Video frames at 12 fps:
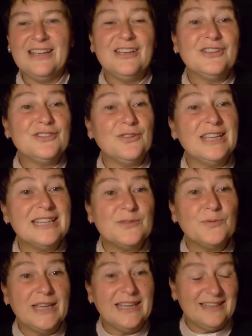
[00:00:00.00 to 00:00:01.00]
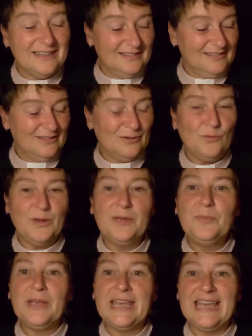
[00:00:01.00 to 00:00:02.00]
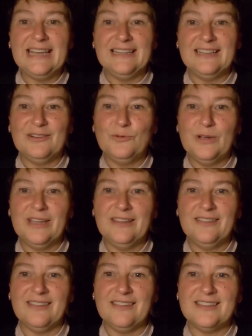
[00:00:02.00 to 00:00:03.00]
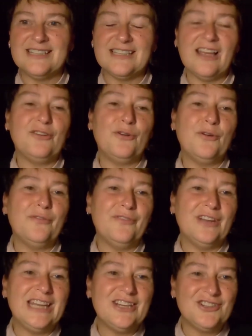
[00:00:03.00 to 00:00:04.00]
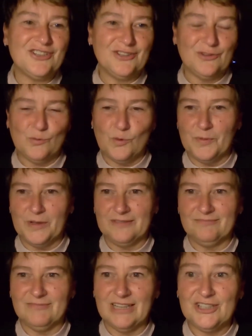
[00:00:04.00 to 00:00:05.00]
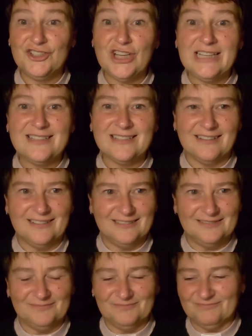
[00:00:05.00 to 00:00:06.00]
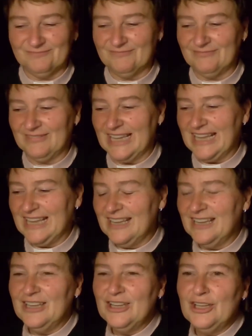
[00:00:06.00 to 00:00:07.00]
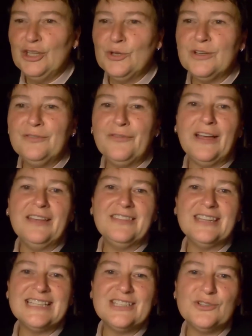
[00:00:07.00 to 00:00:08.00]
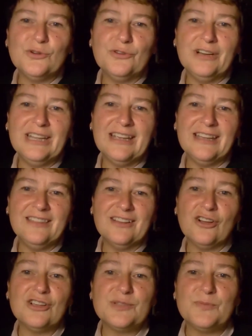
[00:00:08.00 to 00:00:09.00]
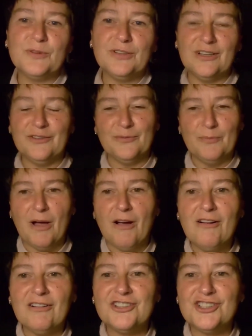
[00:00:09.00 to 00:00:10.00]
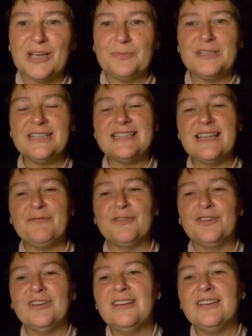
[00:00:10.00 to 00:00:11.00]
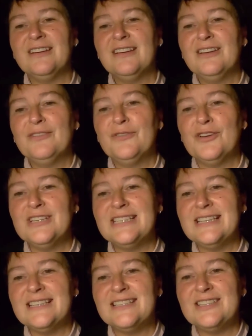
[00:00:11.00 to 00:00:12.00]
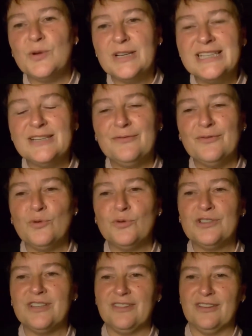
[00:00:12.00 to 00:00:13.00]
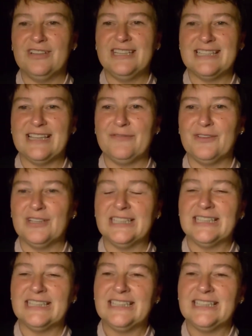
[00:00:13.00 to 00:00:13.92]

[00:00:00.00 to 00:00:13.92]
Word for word: So this week, we begin with the Syrophoenician woman, a Gentile. You can find this story in the Gospel of Mark, chapter 7, verses 24 to 37,